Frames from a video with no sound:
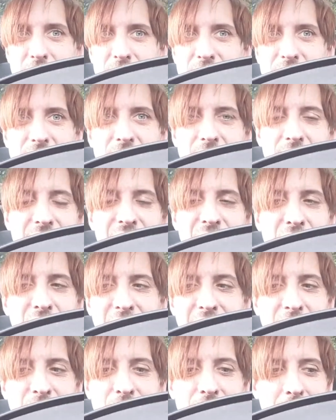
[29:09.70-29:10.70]
I have no idea what
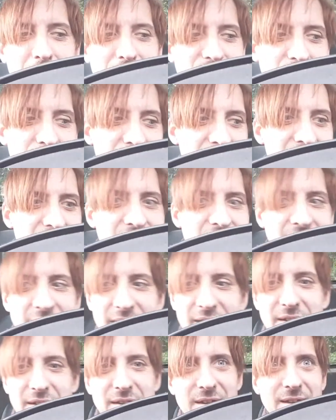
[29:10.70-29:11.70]
happens when we die.
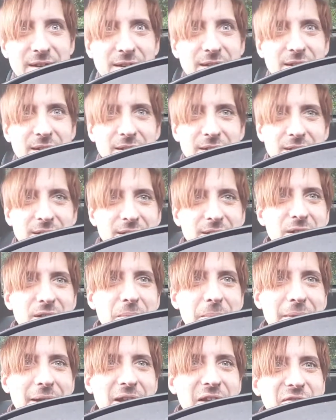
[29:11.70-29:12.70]
Could be
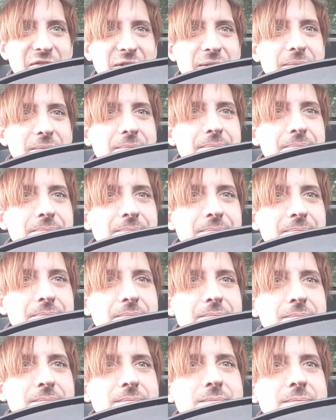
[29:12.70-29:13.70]
anything.
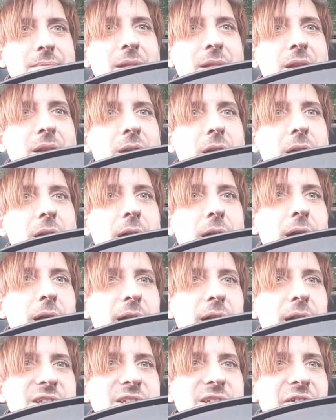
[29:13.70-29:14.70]
Instead of
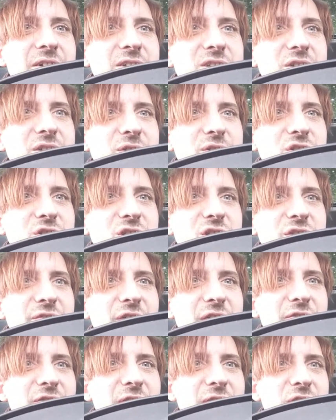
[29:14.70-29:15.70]
asking questions to verify
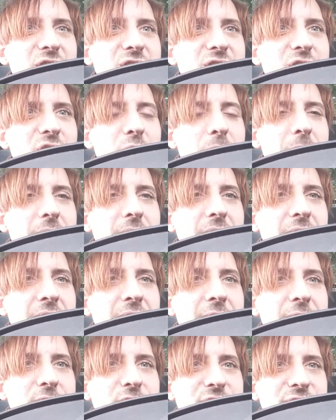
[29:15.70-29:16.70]
evidence, he'll make a narrative
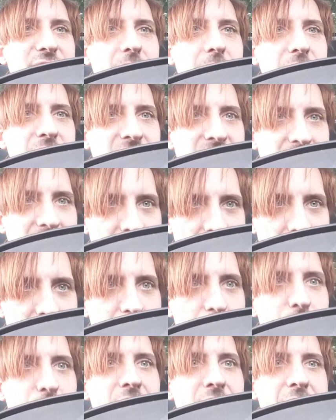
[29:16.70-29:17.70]
up. Zach, with
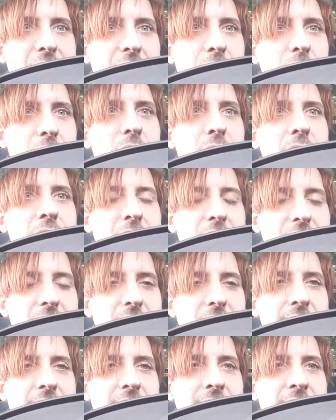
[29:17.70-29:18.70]
every word.
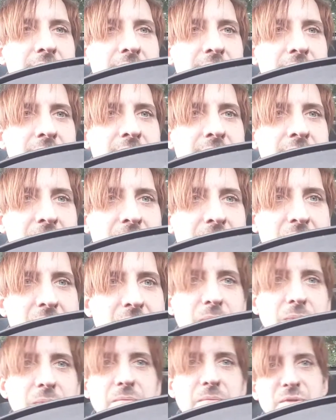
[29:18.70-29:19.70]
Yeah, you
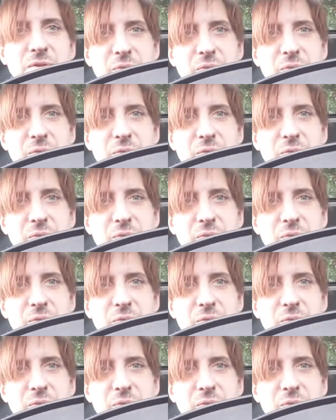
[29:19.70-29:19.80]
between the